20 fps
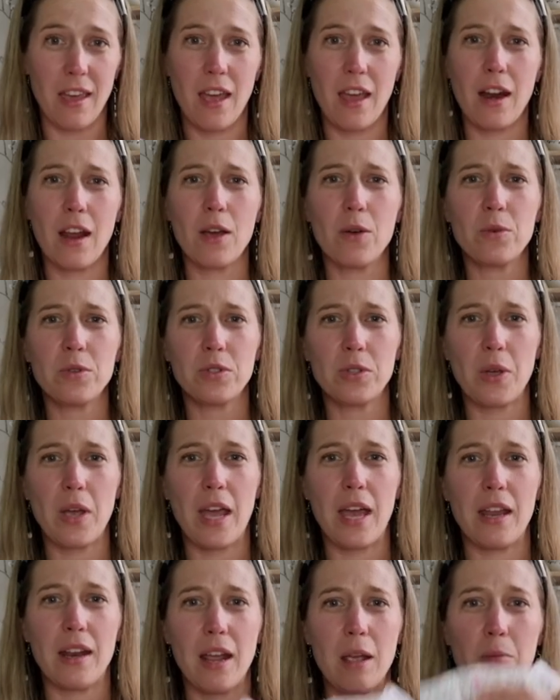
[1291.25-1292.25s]
And I also
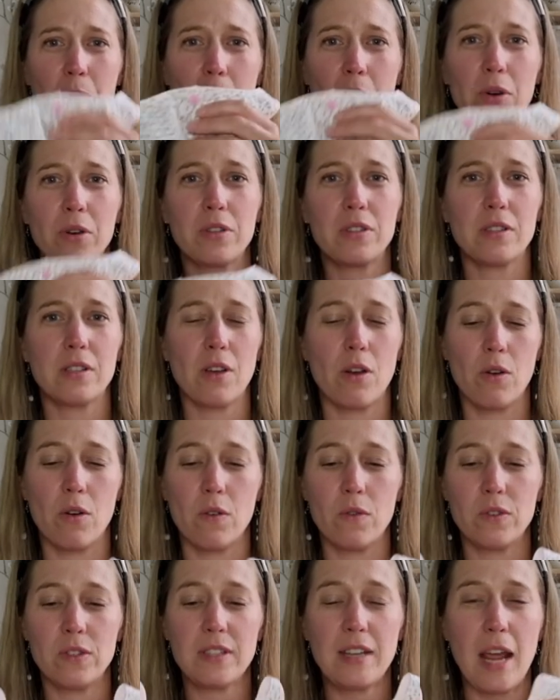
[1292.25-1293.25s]
had a box
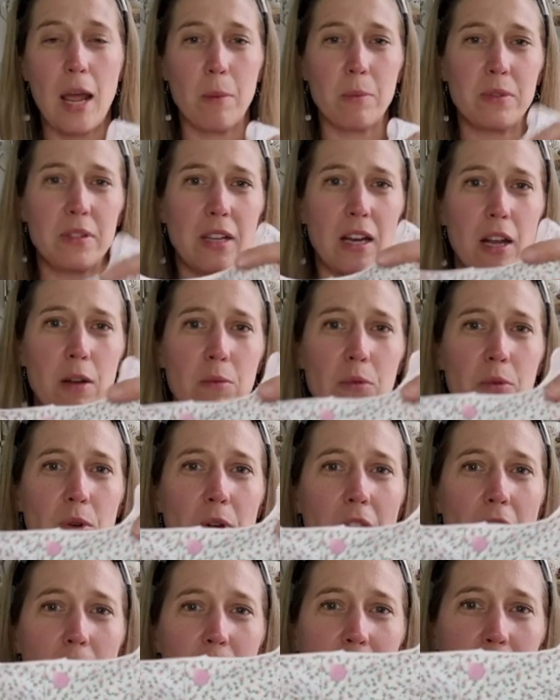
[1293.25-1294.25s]
of snaps that I bought
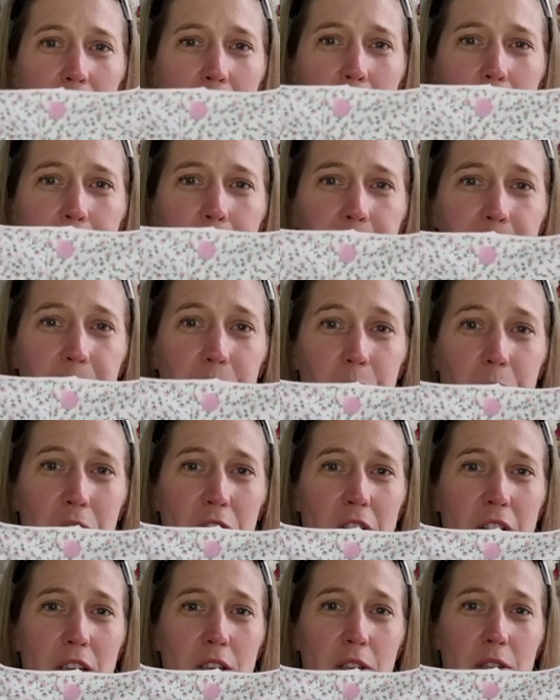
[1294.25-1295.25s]
on Amazon,
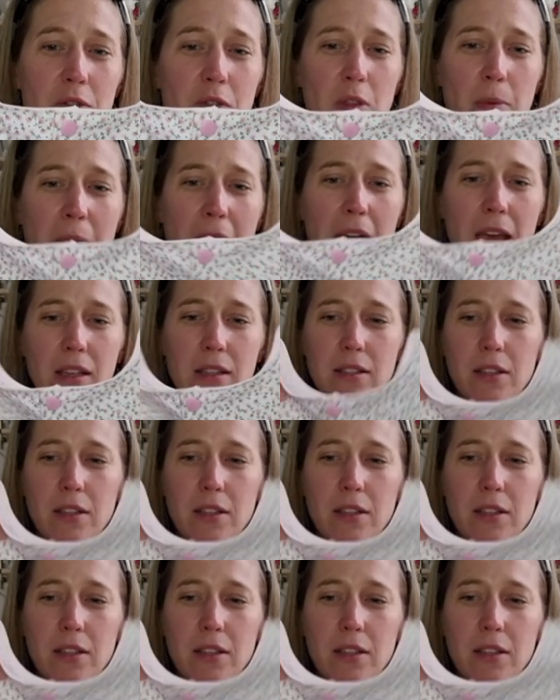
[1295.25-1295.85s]
which I used for the back.